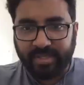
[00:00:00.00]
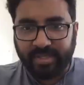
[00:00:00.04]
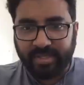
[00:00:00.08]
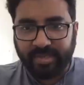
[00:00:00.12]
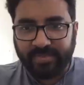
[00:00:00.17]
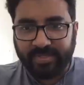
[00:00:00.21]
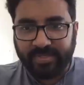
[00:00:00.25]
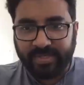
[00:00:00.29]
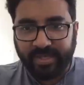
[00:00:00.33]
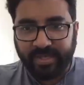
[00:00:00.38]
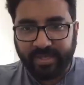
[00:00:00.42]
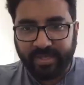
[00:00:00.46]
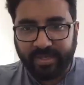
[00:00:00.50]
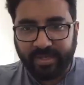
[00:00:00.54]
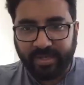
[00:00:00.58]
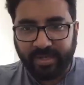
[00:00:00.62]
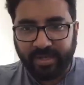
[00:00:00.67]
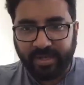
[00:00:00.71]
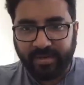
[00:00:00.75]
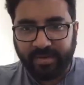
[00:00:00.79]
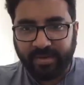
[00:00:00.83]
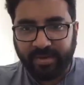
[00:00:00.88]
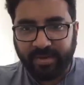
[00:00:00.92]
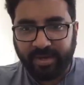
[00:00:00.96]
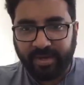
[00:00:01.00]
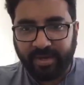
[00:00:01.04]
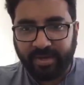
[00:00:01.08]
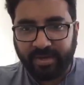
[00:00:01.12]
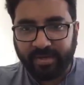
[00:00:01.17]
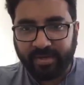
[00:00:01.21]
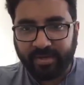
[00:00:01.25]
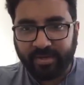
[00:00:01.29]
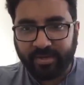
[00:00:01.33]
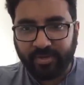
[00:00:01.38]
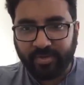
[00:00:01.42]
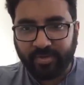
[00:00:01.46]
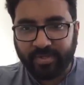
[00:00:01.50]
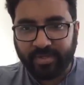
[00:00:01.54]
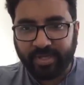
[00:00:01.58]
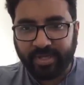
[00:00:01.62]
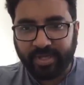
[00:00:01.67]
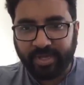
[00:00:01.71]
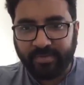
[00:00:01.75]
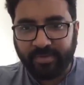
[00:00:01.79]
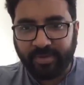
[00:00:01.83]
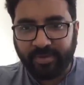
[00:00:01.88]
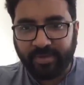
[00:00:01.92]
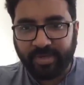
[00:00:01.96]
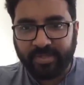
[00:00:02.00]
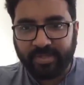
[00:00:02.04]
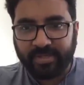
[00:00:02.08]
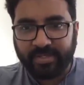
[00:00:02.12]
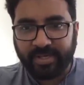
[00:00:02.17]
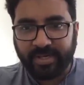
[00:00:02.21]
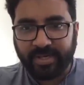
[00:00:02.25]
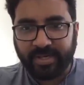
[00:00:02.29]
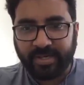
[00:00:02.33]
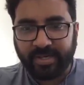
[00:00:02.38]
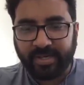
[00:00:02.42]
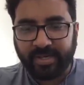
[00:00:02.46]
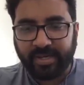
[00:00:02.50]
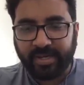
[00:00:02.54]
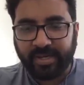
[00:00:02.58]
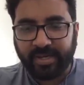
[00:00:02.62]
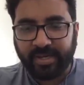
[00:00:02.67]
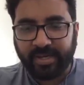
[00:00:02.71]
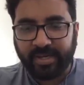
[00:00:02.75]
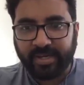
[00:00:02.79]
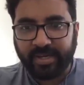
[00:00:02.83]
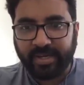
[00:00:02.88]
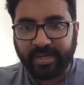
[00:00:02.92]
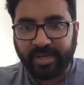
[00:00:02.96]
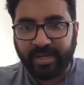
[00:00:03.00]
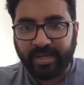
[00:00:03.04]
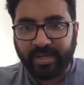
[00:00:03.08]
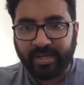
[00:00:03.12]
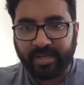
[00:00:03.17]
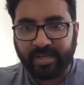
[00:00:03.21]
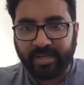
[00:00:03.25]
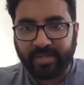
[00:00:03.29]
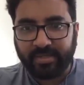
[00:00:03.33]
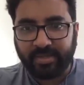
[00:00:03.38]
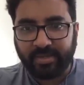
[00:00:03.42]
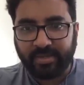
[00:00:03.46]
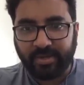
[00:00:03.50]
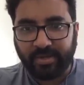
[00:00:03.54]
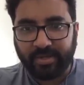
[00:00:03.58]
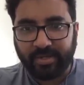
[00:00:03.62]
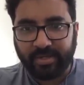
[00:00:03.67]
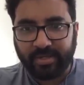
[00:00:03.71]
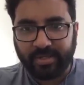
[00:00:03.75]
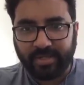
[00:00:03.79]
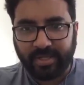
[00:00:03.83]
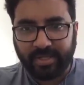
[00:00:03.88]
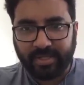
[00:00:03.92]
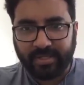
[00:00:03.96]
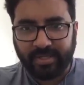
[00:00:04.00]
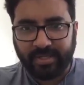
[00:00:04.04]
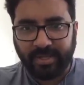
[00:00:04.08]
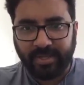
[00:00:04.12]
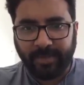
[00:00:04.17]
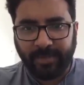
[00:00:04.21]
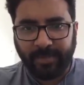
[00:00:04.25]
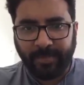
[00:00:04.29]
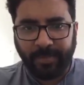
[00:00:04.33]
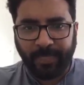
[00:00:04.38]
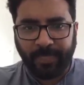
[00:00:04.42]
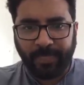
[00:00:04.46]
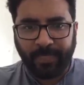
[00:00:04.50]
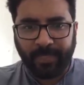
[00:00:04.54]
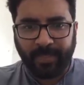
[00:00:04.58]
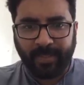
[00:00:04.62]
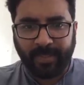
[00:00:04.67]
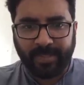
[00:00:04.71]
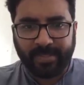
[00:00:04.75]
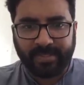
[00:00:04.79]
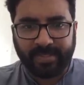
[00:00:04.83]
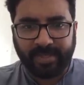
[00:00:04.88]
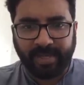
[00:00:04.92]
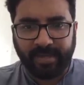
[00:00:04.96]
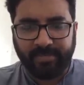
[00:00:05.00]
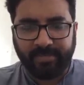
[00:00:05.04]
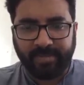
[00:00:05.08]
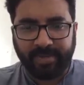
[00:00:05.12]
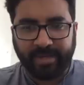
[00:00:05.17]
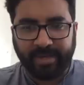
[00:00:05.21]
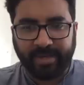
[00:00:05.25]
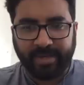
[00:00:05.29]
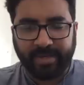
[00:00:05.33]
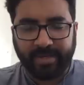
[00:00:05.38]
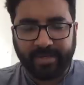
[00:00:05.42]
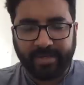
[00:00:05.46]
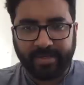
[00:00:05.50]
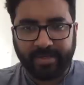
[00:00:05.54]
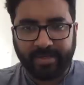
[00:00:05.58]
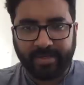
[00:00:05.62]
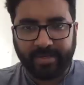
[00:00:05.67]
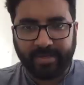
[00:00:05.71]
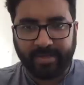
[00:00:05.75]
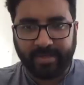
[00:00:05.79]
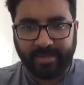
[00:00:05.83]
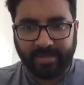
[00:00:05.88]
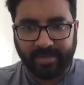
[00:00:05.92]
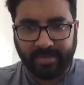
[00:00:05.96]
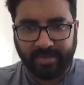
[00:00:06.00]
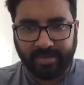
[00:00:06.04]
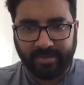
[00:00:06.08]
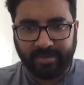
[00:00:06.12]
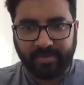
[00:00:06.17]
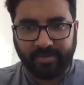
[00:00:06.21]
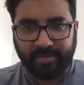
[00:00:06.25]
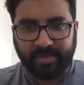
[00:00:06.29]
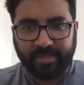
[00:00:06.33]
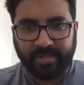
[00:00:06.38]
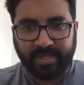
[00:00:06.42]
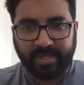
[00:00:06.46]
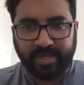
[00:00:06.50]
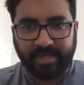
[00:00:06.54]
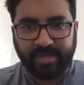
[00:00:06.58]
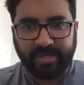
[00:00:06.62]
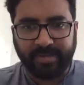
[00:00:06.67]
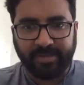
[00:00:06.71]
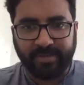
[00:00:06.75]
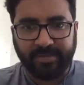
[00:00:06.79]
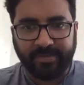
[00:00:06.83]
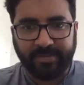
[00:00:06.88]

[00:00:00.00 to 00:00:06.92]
I'm seeing, I, I do see about N C R T and working candidates and all these things. This can be taken uh, towards the end.